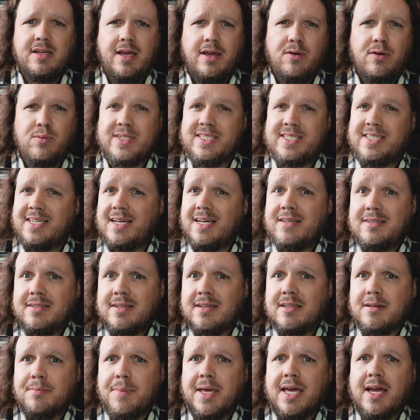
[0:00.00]
It was
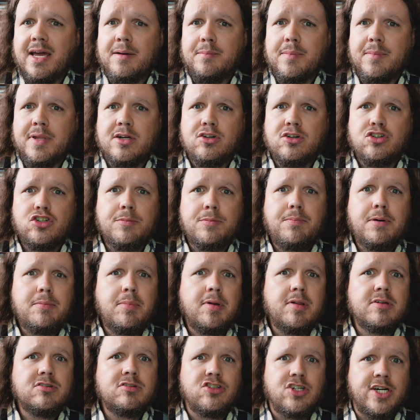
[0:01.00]
destined to become the
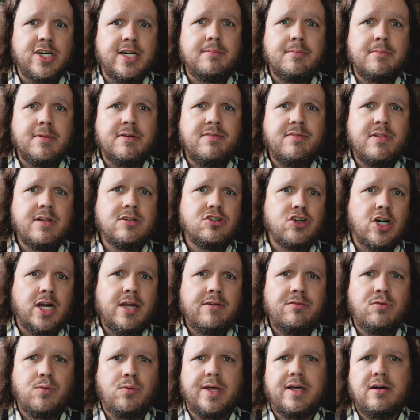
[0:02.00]
grippable rim of the
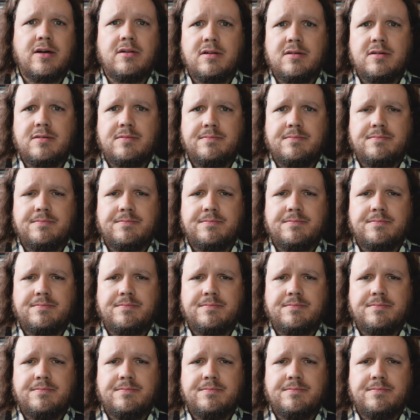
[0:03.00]
drive wheel.